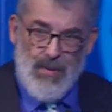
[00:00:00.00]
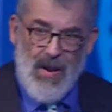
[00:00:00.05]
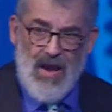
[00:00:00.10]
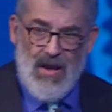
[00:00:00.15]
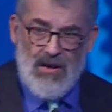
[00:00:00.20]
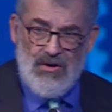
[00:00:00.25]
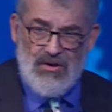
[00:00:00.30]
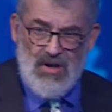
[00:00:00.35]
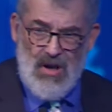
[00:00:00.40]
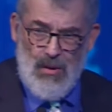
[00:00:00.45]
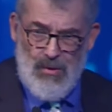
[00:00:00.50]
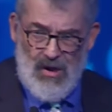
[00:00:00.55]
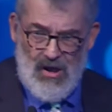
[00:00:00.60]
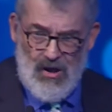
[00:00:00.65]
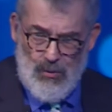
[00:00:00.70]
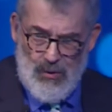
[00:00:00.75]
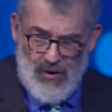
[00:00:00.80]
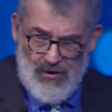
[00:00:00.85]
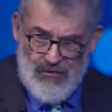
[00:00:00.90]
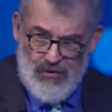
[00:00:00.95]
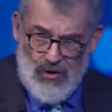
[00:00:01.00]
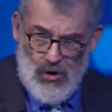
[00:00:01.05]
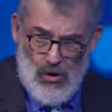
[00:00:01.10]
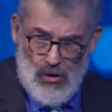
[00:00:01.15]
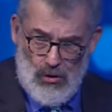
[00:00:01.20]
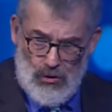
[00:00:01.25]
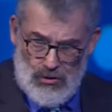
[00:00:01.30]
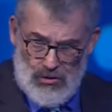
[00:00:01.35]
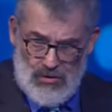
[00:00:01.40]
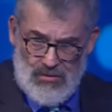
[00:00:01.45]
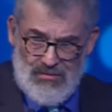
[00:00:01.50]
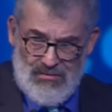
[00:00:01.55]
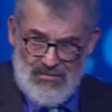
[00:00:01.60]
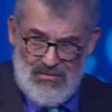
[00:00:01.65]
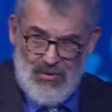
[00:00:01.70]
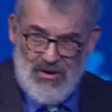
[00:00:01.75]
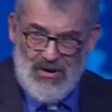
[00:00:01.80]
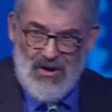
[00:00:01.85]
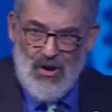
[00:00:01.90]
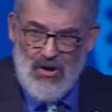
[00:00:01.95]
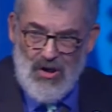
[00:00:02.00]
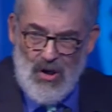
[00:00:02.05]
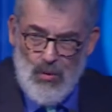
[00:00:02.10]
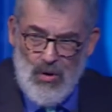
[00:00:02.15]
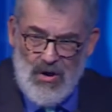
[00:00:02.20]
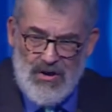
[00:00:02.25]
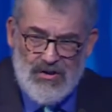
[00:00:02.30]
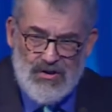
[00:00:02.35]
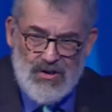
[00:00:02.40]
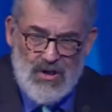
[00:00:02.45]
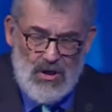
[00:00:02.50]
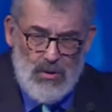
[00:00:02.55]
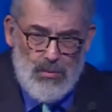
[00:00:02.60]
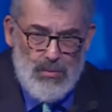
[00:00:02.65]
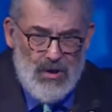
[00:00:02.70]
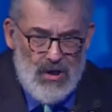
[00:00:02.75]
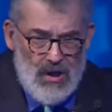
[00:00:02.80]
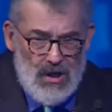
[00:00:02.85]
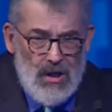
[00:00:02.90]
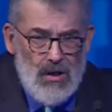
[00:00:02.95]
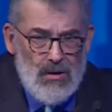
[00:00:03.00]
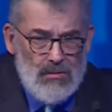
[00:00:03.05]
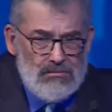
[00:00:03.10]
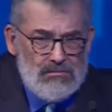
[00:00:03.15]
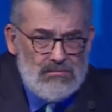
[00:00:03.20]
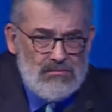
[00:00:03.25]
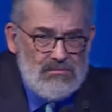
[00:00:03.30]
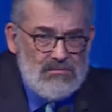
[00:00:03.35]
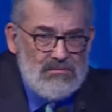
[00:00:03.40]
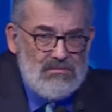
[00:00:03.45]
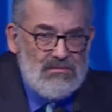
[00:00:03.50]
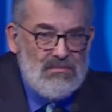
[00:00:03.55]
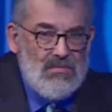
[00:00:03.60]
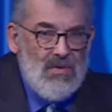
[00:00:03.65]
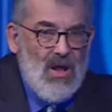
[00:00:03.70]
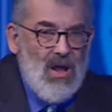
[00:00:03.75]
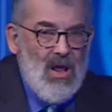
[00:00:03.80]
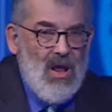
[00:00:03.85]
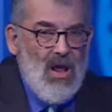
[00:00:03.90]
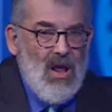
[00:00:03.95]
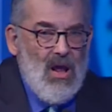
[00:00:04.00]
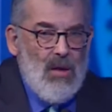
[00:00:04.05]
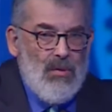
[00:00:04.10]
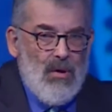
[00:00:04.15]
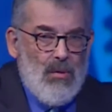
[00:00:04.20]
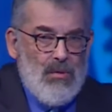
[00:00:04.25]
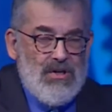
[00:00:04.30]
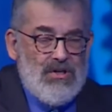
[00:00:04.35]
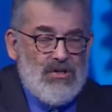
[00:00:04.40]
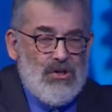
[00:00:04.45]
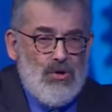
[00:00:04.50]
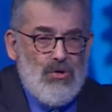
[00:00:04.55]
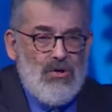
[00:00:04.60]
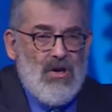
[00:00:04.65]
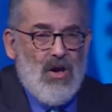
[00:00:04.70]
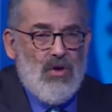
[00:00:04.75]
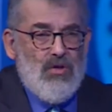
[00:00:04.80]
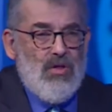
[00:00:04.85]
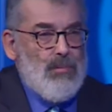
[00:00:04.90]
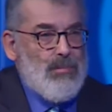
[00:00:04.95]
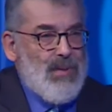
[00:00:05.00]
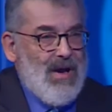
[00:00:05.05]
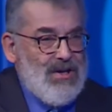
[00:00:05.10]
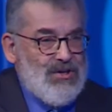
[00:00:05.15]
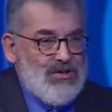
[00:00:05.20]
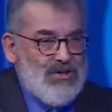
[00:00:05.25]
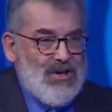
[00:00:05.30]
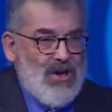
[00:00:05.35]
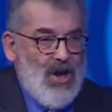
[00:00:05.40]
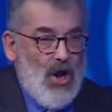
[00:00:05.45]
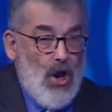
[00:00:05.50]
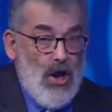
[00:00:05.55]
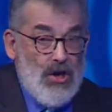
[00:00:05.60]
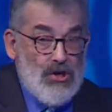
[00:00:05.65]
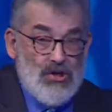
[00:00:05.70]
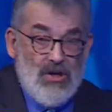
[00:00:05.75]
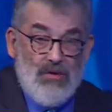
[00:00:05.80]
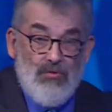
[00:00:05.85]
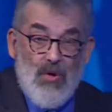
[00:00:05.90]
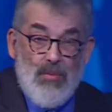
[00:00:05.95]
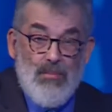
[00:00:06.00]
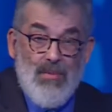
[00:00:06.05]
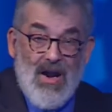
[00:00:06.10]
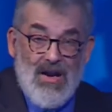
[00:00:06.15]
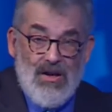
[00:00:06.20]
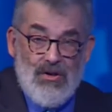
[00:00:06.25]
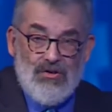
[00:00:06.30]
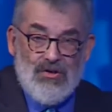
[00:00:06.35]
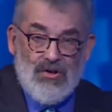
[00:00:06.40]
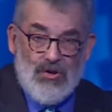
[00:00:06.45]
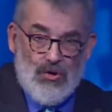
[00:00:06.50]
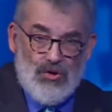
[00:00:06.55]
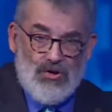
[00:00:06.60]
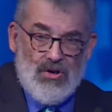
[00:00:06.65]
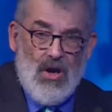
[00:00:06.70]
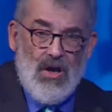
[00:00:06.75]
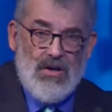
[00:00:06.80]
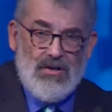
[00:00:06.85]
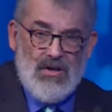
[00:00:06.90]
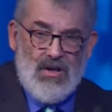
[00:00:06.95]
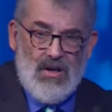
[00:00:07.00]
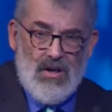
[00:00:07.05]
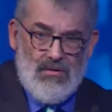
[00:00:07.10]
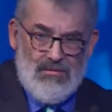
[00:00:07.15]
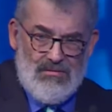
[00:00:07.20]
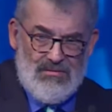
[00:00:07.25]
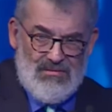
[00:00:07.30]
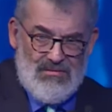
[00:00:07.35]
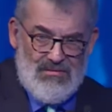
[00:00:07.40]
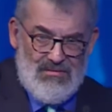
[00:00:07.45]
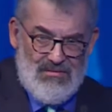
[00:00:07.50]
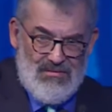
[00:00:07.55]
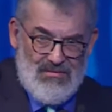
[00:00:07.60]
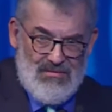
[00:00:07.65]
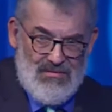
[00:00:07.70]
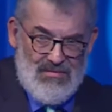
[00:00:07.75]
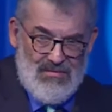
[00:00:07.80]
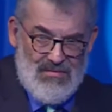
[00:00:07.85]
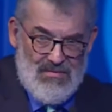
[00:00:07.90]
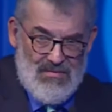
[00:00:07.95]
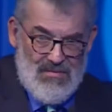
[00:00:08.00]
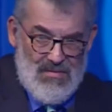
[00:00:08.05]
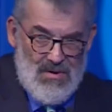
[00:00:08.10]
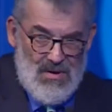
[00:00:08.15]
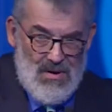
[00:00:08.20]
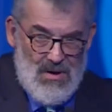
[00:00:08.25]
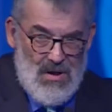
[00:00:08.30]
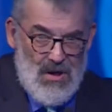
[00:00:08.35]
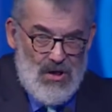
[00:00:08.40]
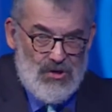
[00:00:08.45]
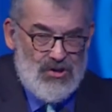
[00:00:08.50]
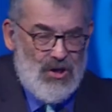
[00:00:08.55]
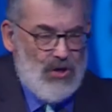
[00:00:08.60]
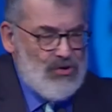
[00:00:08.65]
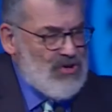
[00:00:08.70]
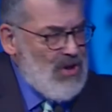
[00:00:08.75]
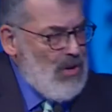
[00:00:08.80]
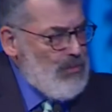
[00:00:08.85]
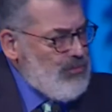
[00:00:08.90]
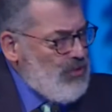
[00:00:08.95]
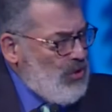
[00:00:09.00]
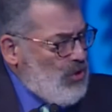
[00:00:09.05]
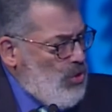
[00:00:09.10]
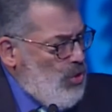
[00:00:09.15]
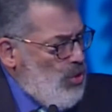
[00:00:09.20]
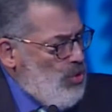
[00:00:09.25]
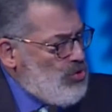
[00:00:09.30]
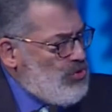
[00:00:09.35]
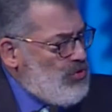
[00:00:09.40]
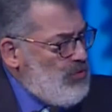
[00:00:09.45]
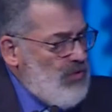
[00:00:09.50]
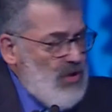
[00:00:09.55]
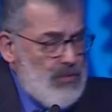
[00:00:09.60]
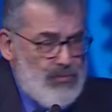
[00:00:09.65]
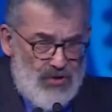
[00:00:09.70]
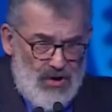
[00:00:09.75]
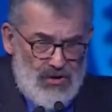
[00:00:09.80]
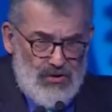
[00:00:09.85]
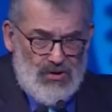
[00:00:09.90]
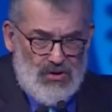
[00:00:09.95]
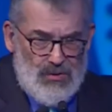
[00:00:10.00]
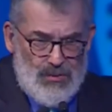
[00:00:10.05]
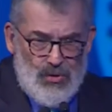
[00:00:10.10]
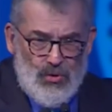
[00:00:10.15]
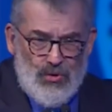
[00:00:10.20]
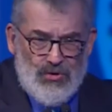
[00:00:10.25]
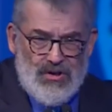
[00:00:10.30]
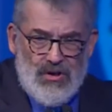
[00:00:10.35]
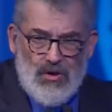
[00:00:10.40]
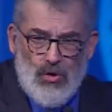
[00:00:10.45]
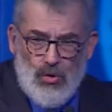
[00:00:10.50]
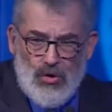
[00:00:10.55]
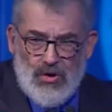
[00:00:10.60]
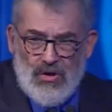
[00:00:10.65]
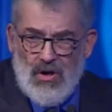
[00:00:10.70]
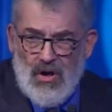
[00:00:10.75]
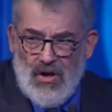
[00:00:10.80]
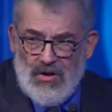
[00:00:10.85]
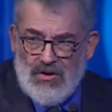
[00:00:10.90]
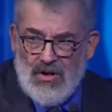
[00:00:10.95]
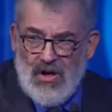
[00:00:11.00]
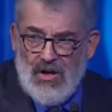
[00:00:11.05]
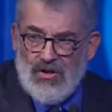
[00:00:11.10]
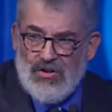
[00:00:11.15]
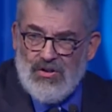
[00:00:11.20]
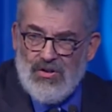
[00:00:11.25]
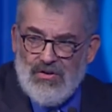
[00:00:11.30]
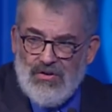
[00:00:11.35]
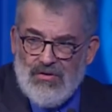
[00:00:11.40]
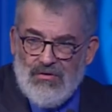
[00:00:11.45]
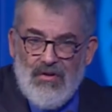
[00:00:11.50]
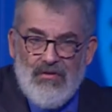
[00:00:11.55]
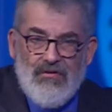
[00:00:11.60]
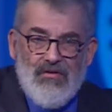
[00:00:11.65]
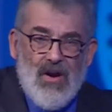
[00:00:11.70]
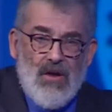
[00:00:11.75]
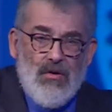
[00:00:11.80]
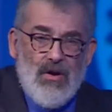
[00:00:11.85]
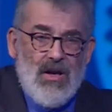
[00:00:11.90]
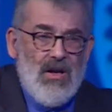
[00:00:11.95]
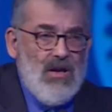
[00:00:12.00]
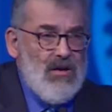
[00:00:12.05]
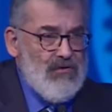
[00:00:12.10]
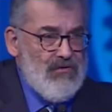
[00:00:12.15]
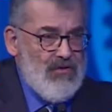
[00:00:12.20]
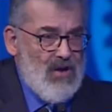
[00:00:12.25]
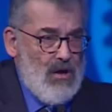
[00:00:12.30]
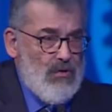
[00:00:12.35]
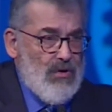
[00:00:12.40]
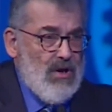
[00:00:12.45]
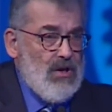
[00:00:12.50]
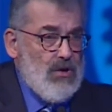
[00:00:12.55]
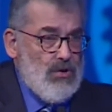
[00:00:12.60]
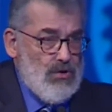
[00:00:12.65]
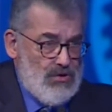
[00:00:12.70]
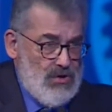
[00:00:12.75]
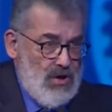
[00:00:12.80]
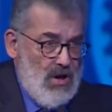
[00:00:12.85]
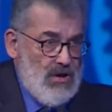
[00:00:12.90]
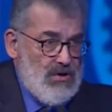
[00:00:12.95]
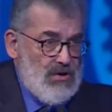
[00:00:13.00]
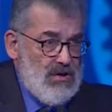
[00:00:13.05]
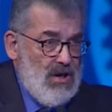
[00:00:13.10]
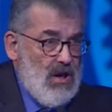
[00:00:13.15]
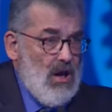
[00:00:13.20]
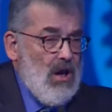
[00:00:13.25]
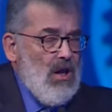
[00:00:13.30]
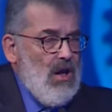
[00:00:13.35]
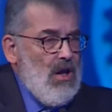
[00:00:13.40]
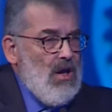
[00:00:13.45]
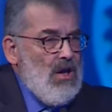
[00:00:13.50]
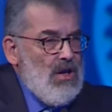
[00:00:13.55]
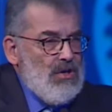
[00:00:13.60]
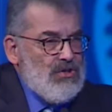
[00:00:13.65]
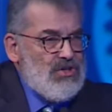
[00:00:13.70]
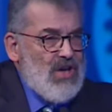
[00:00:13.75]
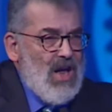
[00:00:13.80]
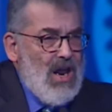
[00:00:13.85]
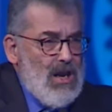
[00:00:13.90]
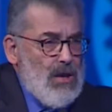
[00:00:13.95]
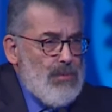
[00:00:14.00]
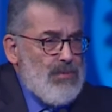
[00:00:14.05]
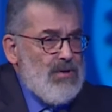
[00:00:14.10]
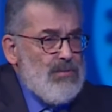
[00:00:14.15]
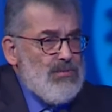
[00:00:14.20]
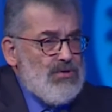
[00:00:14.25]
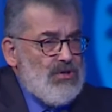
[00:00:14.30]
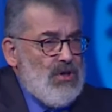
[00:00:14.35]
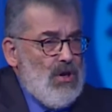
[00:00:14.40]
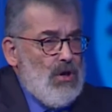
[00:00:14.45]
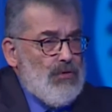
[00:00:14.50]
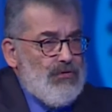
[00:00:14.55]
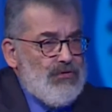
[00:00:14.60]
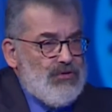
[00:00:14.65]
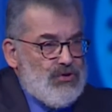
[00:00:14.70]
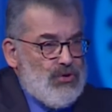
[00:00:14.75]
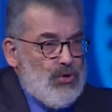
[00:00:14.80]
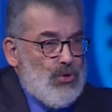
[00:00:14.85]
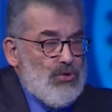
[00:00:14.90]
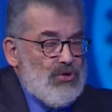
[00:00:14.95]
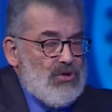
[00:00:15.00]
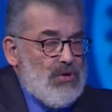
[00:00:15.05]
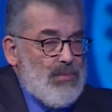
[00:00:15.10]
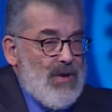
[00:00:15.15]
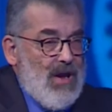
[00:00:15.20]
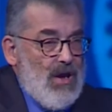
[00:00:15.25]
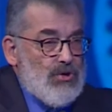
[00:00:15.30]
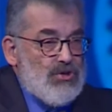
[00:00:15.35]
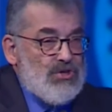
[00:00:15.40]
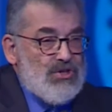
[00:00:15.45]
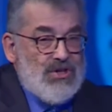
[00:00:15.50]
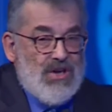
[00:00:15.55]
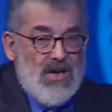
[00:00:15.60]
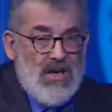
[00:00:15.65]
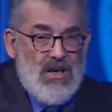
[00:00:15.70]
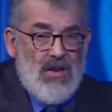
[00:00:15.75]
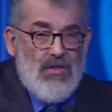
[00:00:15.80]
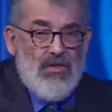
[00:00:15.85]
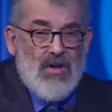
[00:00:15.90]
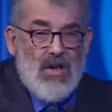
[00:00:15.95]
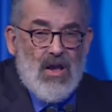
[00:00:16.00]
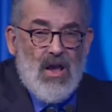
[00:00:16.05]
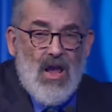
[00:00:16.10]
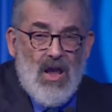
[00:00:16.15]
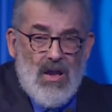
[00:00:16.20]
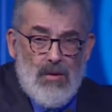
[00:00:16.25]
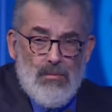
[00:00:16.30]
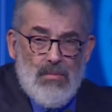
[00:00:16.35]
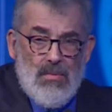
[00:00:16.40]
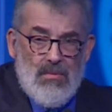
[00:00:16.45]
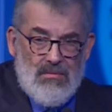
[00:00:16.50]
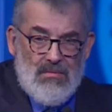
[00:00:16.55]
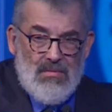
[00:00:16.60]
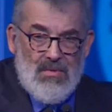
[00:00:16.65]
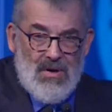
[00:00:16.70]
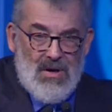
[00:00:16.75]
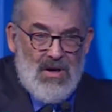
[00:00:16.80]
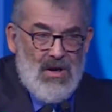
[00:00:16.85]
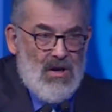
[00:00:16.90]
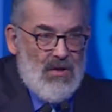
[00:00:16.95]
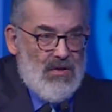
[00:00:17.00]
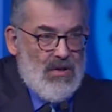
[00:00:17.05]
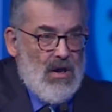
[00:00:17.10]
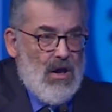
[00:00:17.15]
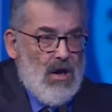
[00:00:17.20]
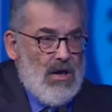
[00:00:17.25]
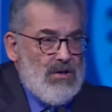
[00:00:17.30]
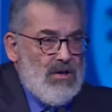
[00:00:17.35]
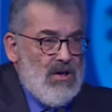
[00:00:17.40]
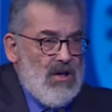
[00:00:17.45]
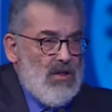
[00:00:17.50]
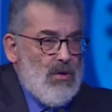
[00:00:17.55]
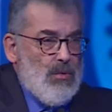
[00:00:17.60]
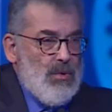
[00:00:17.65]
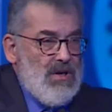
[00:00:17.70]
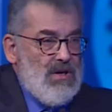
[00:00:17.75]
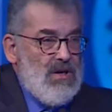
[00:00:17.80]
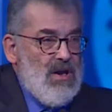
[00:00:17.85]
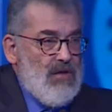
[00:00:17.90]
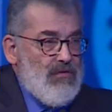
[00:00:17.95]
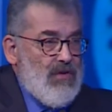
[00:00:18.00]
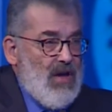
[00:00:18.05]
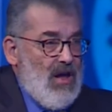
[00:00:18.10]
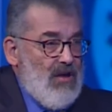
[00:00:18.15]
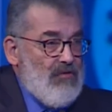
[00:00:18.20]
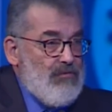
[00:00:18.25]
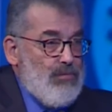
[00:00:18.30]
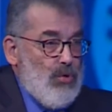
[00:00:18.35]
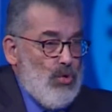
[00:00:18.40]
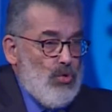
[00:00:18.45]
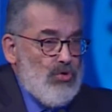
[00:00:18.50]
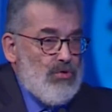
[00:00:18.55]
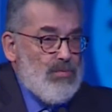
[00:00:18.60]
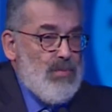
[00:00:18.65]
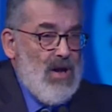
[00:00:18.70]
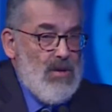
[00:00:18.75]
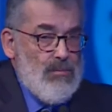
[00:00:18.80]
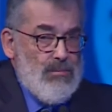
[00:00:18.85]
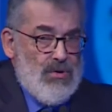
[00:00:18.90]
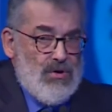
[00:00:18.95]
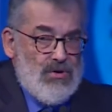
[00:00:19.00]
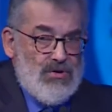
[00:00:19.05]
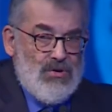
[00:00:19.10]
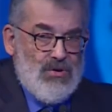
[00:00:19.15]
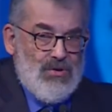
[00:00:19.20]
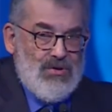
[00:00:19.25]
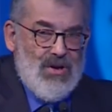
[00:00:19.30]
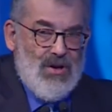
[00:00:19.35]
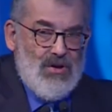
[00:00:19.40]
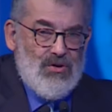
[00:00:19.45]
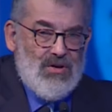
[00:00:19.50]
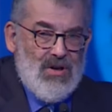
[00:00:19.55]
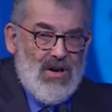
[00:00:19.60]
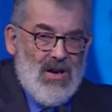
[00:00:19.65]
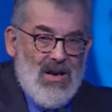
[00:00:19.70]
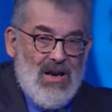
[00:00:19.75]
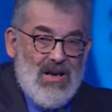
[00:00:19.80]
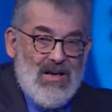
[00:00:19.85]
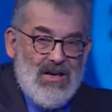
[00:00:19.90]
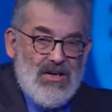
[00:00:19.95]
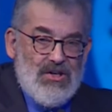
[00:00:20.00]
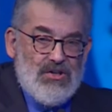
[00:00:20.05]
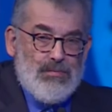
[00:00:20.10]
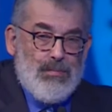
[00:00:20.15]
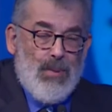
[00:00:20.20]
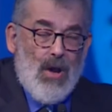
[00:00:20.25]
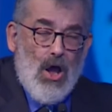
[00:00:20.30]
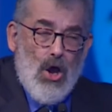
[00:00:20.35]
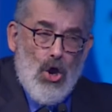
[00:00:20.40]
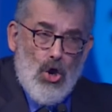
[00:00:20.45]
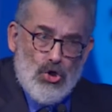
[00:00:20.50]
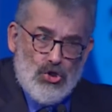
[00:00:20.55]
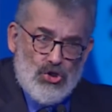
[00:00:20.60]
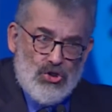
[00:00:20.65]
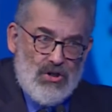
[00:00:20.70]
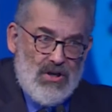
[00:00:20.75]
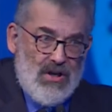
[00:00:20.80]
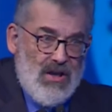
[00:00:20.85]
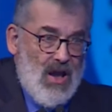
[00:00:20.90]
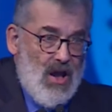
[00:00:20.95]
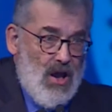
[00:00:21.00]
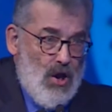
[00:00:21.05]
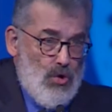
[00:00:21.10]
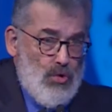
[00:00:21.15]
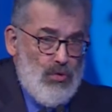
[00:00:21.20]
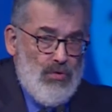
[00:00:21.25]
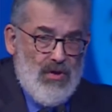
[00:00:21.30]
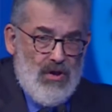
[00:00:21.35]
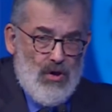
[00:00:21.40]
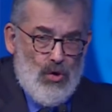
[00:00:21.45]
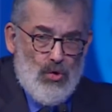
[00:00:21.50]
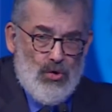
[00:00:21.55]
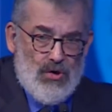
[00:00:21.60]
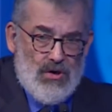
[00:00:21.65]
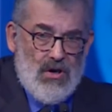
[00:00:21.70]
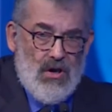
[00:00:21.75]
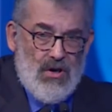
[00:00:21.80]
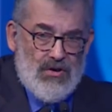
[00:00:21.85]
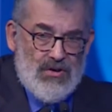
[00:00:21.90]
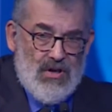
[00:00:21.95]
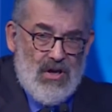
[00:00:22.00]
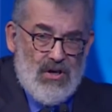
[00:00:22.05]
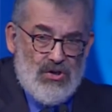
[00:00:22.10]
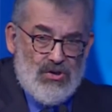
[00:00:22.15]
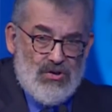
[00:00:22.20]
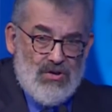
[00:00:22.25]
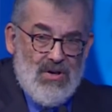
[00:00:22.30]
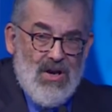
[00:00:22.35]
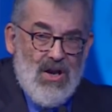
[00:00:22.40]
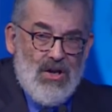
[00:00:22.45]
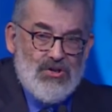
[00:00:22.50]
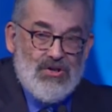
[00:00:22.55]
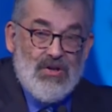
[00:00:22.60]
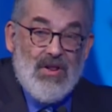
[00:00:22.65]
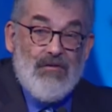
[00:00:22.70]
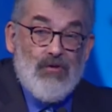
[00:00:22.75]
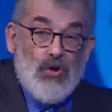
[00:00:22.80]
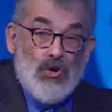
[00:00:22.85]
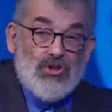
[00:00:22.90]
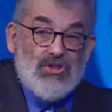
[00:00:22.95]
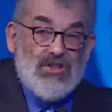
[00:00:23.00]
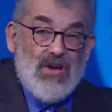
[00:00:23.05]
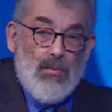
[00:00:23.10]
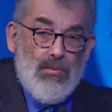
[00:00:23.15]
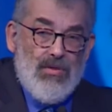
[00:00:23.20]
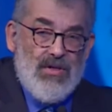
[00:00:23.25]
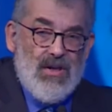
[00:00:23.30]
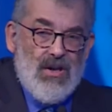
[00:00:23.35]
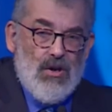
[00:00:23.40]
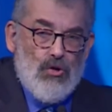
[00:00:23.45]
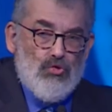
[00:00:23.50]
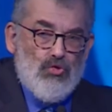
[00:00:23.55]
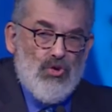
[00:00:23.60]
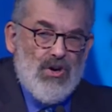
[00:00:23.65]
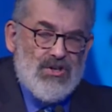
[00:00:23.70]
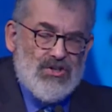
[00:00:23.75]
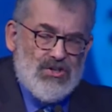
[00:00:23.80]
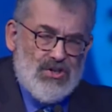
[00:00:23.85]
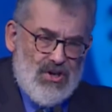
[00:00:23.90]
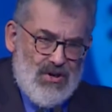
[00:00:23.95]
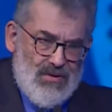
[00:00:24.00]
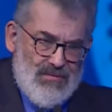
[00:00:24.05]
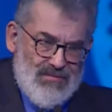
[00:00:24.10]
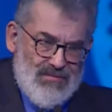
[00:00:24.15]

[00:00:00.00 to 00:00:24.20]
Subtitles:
pandemic we've got, we don't know what it's going to be, but we do know that basic hygiene remains a good idea. So some precautionary principles in organisations are a very, very good idea. Taleb himself talked about skin in the game, the idea that we never have board members who don't at least partially own the organisation, so they've got something at risk,